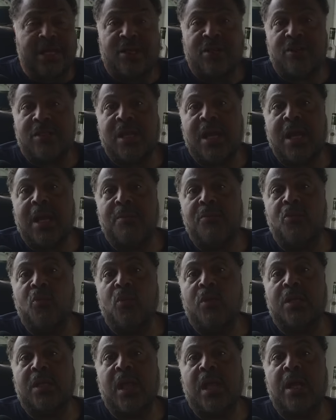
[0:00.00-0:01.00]
time
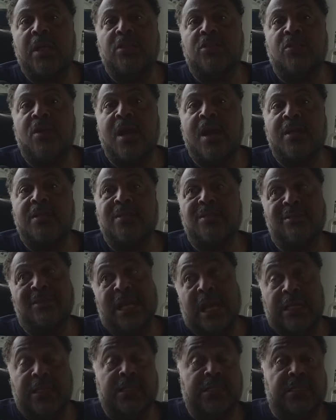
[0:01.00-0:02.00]
doing contracts,
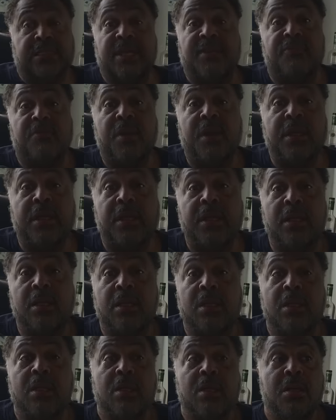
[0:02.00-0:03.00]
not to save money,
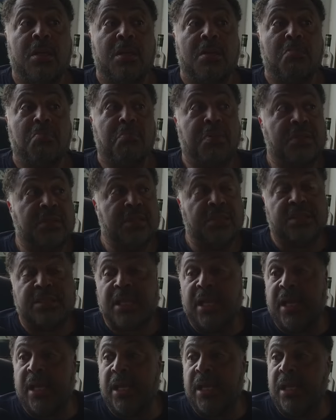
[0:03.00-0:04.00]
but to
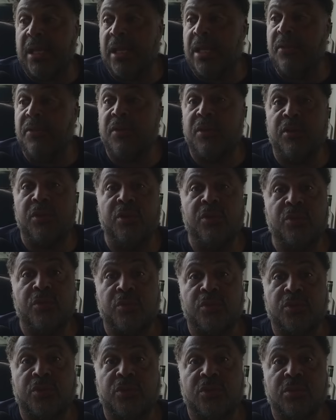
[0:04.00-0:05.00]
stay in the
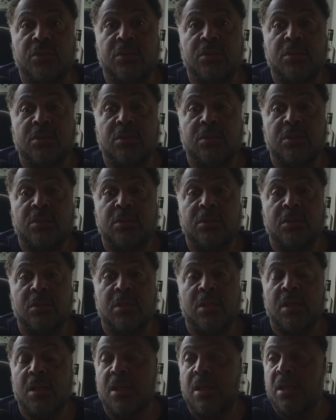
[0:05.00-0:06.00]
news.
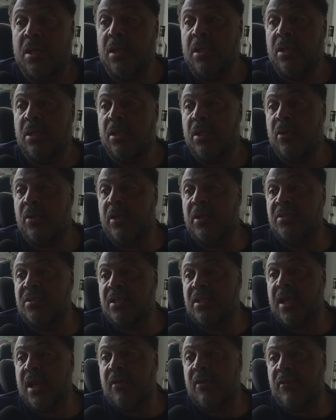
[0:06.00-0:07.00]
You know, here's a
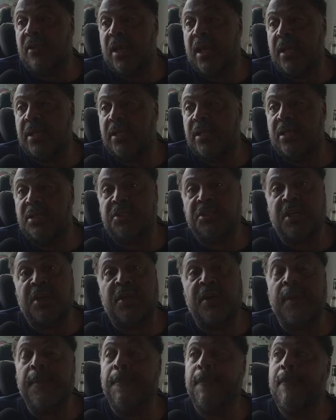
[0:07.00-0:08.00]
novel idea,
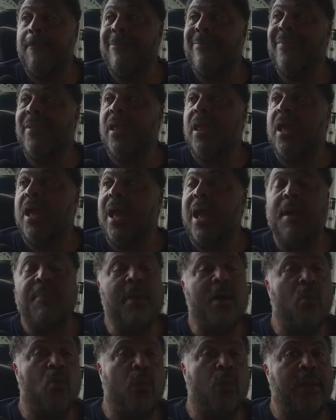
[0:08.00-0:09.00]
Jerry. How
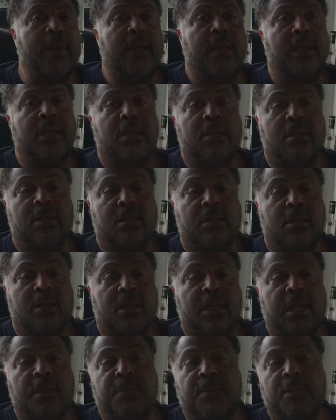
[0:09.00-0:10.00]
about winning,
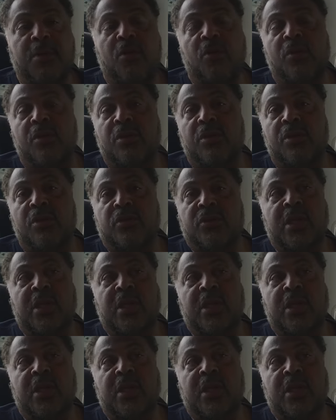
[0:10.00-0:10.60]
keeping you in the news?